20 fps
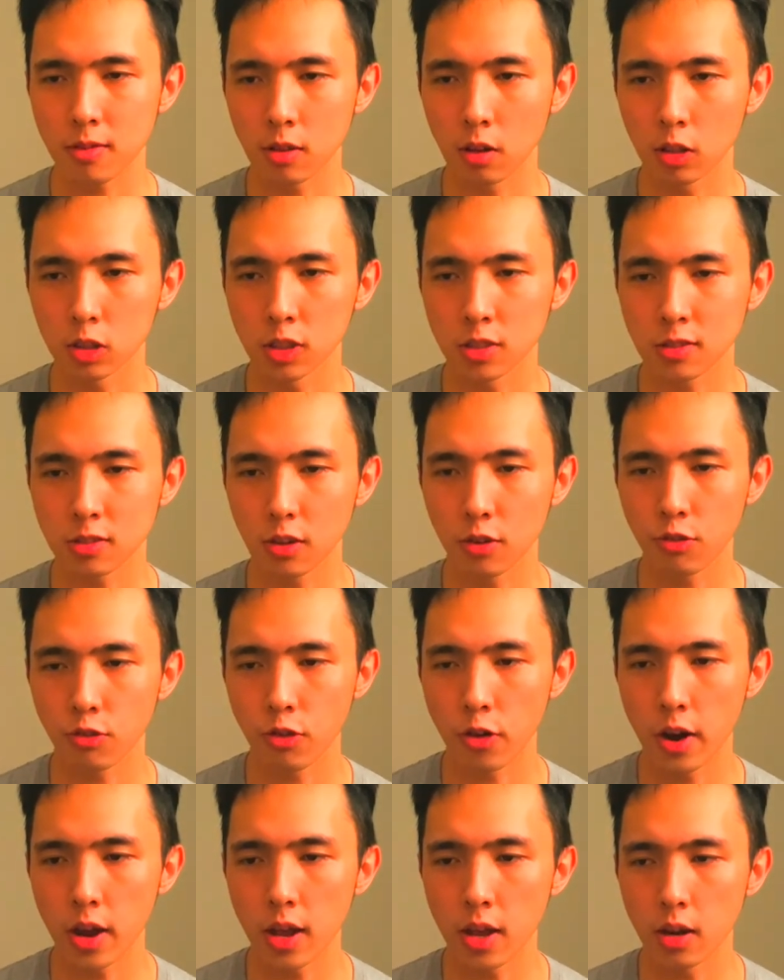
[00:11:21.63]
just
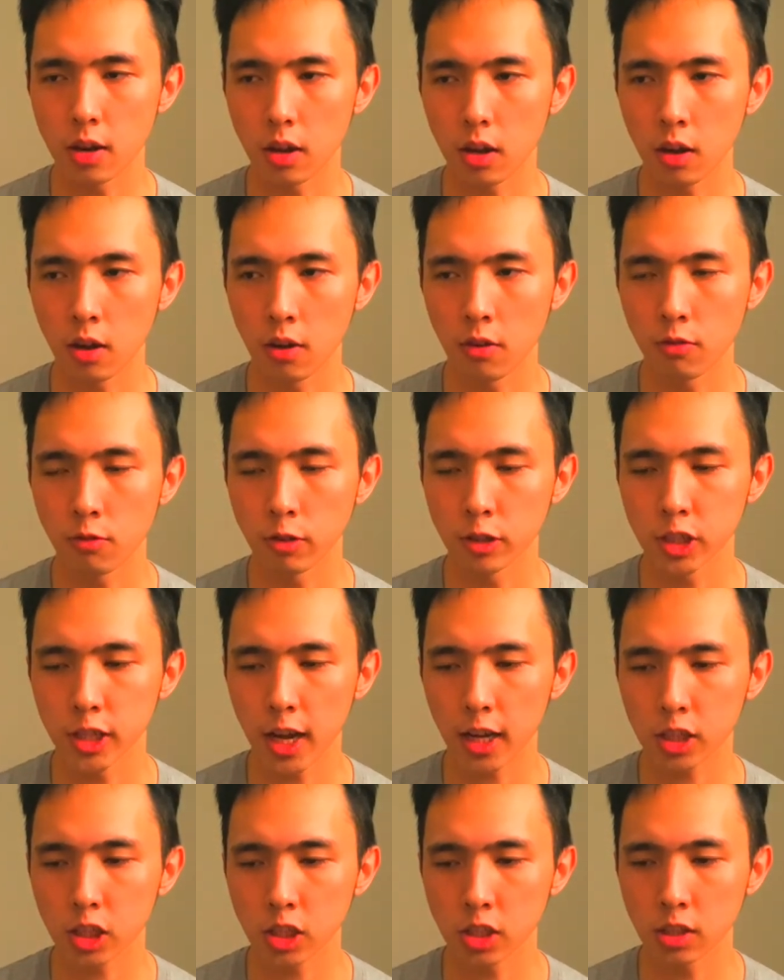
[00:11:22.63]
afraid of
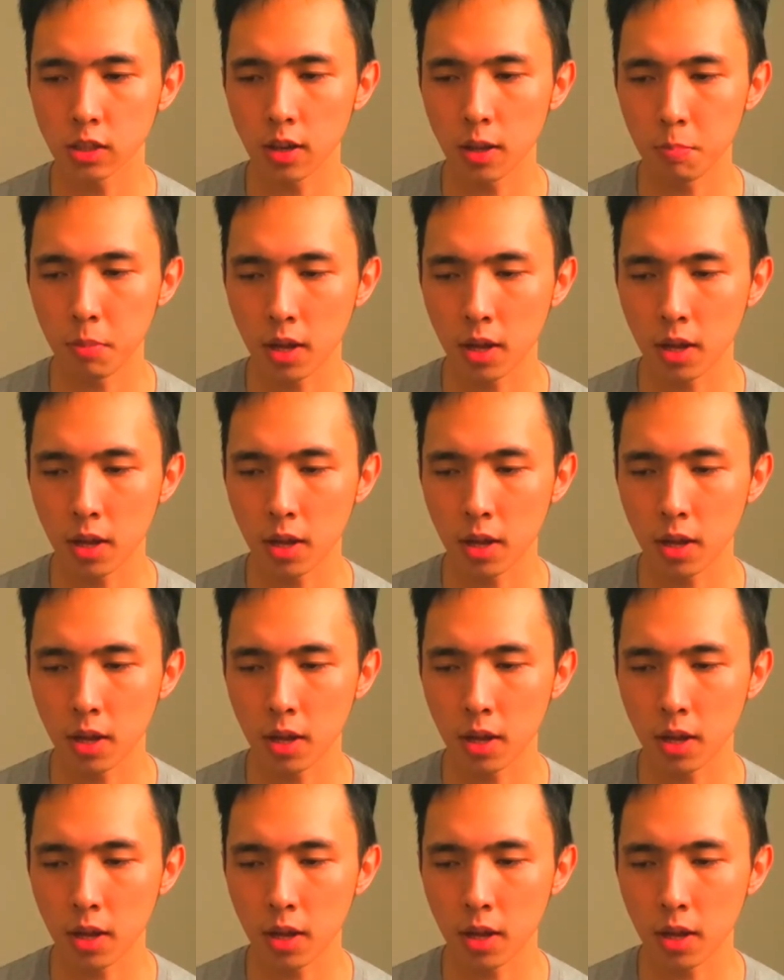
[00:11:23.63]
rejection